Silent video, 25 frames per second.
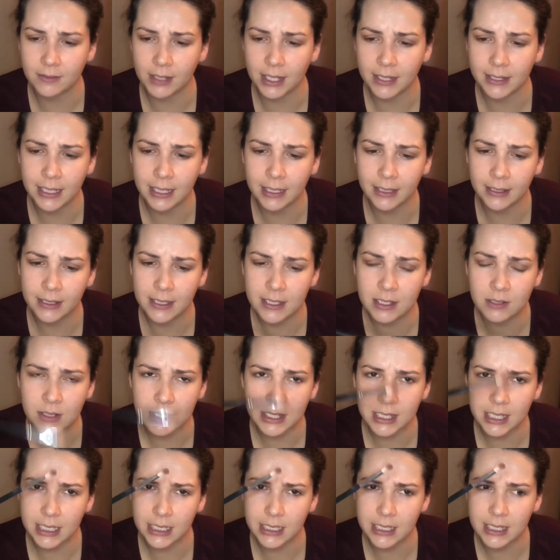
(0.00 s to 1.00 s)
I think this
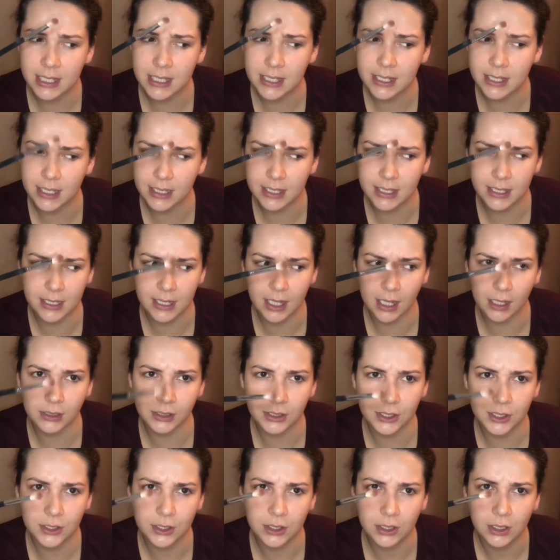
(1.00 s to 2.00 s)
was like
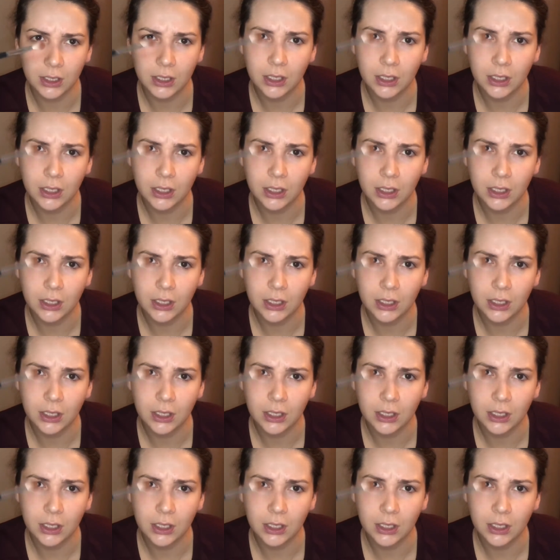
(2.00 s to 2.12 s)
$6.